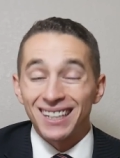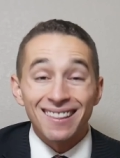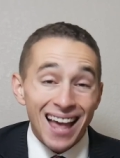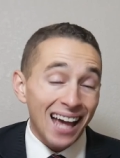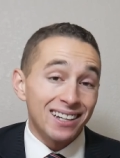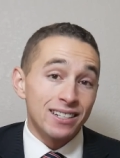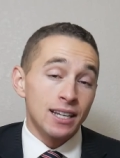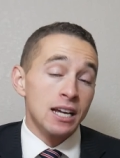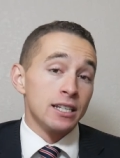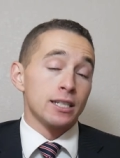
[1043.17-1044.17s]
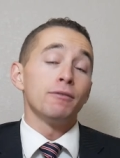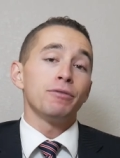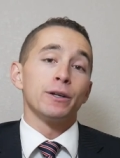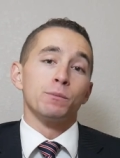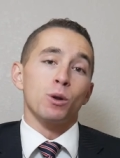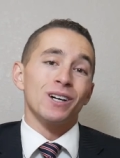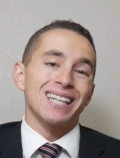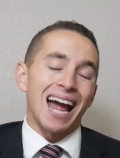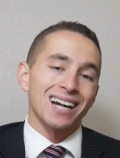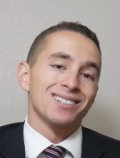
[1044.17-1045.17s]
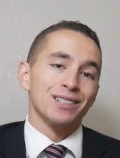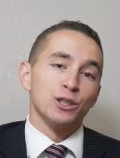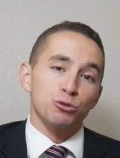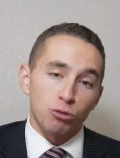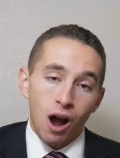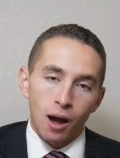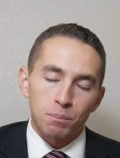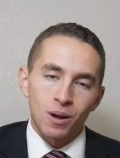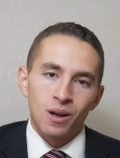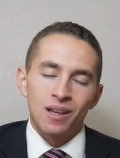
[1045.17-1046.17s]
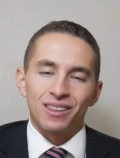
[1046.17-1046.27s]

and that is some federal employees actually drop,